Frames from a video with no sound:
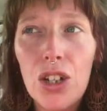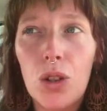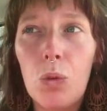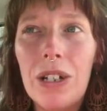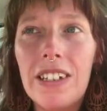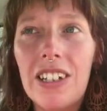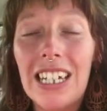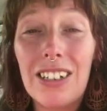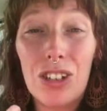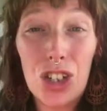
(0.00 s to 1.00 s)
The wizard
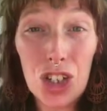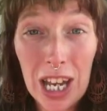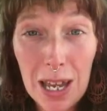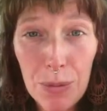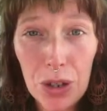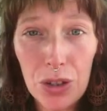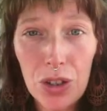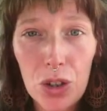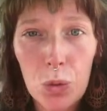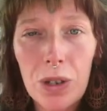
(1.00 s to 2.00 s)
is the shaman.
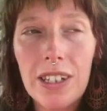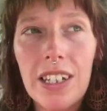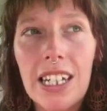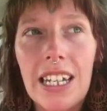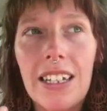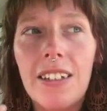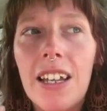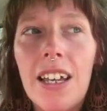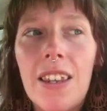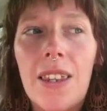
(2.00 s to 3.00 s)
The wizard is
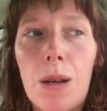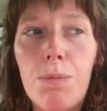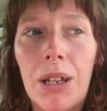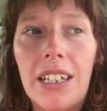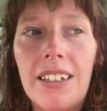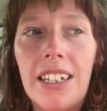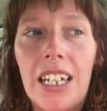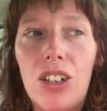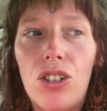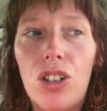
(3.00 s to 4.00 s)
the
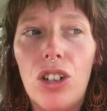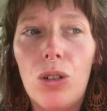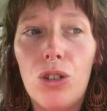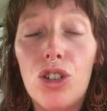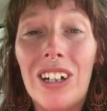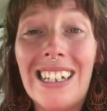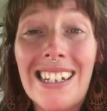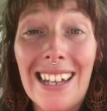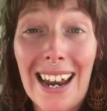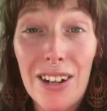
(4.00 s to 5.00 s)
ability to
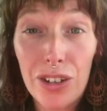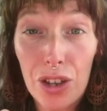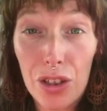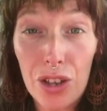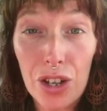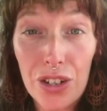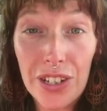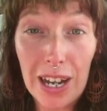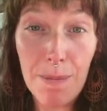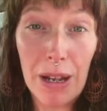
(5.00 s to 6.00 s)
transcend the third
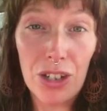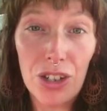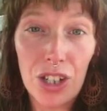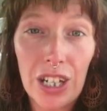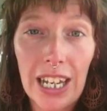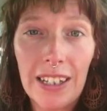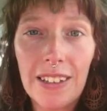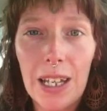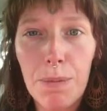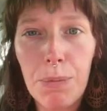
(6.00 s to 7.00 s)
dimension.
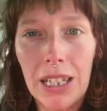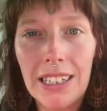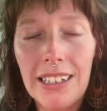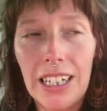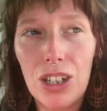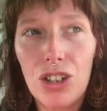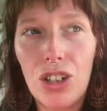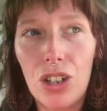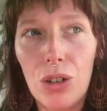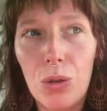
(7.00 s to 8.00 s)
It's the ability
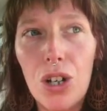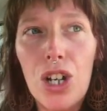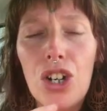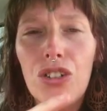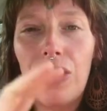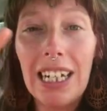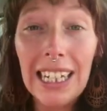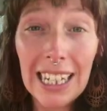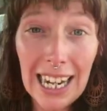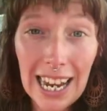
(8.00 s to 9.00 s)
to really
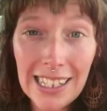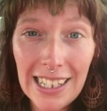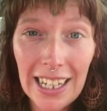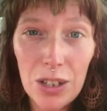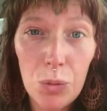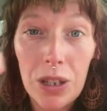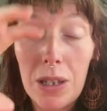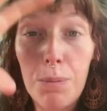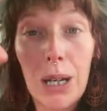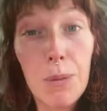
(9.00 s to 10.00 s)
connect in with
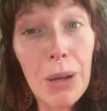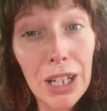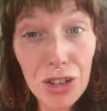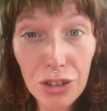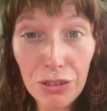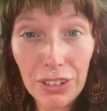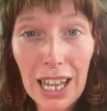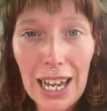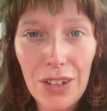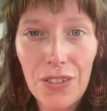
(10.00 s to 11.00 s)
the bigger picture of
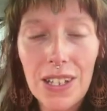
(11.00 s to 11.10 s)
life.